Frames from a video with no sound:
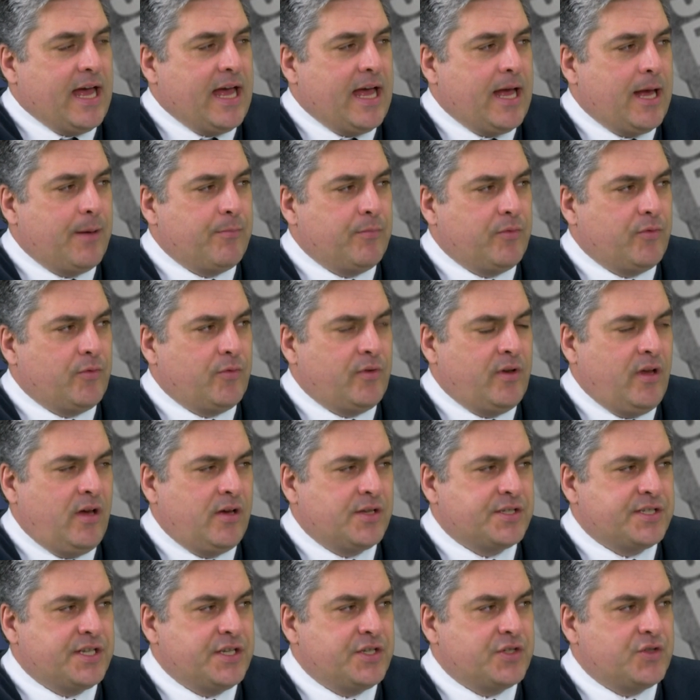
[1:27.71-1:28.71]
Um, it was a
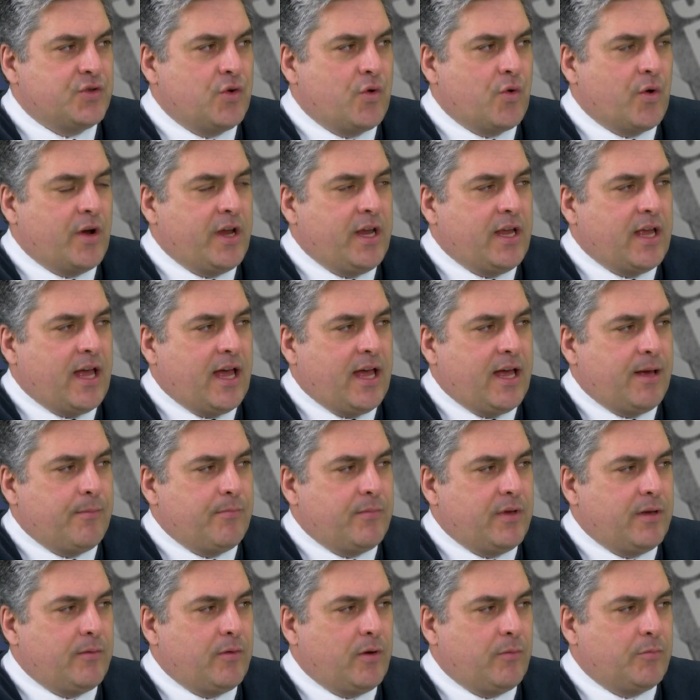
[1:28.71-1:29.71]
nasty story.
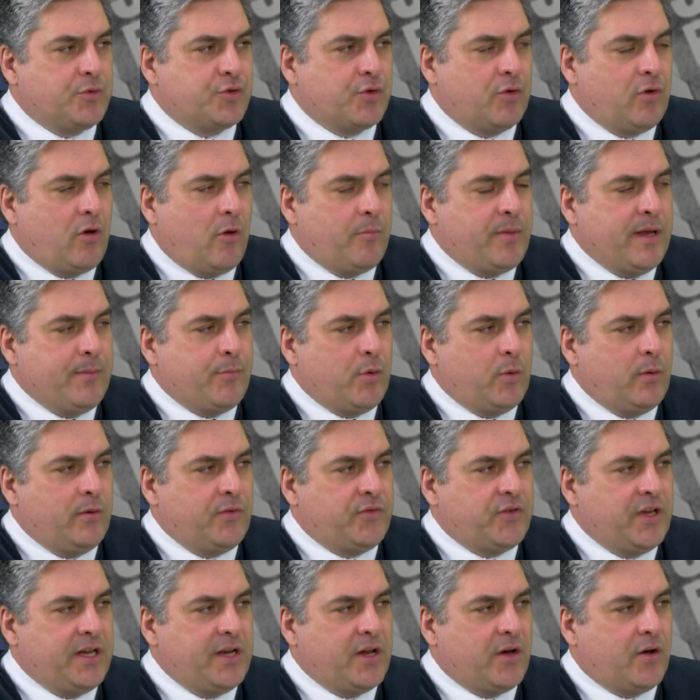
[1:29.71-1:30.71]
Um, I'm sure a lot of people
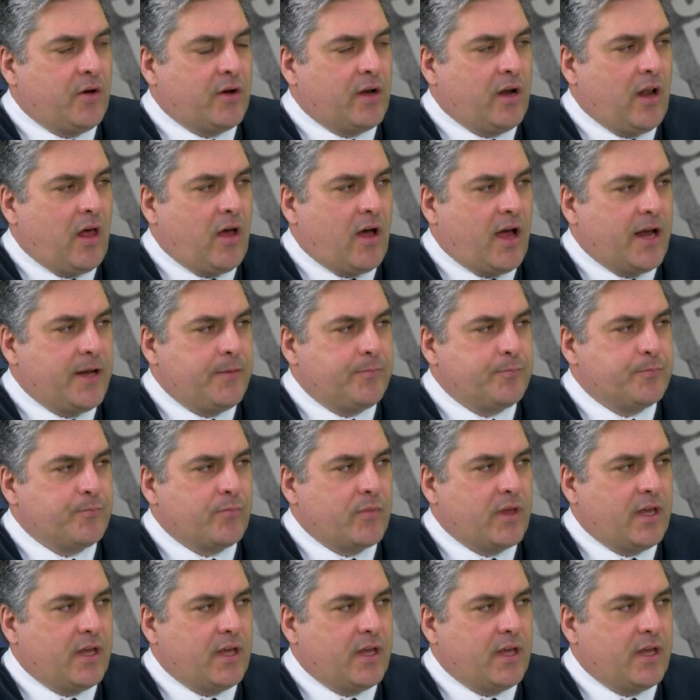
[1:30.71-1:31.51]
have seen it online.